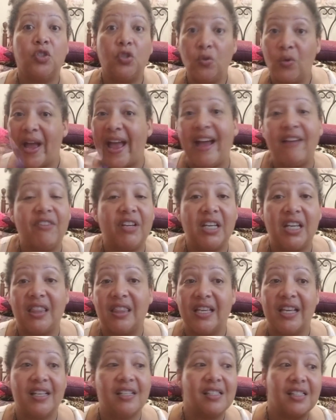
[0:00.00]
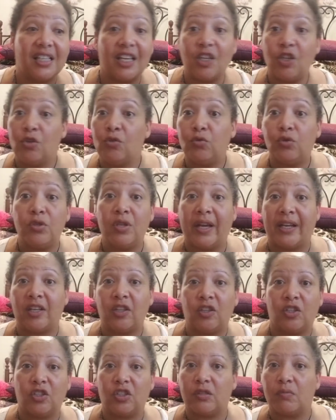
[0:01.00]
Do you have any things that you,
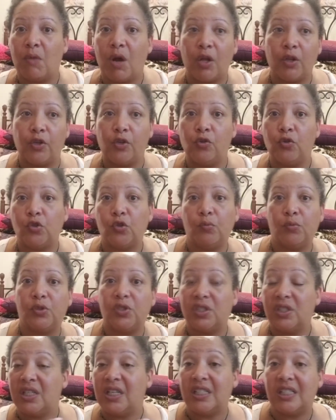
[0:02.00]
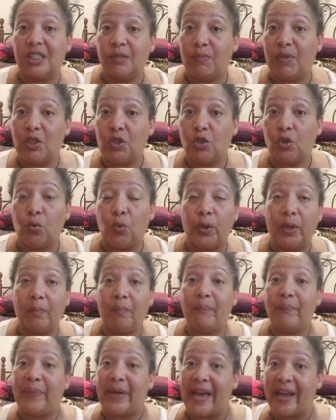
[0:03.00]
like the smaller YouTubers need to be
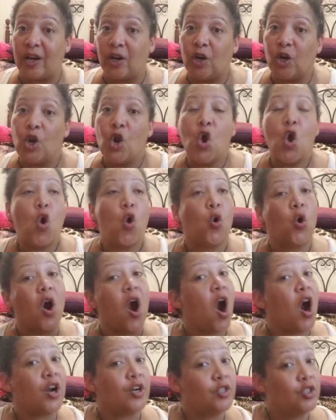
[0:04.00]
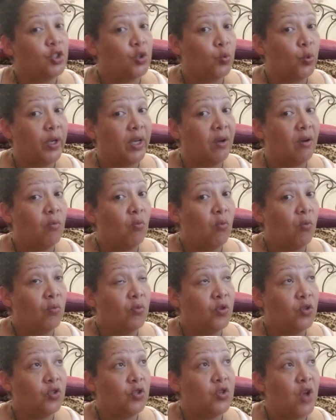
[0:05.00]
doing better or aren't doing,
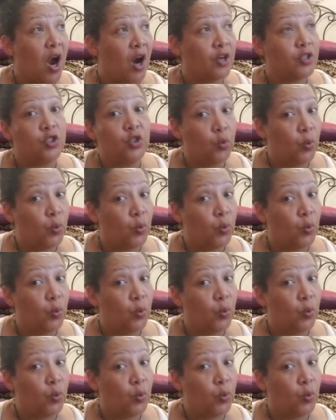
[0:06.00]
aren't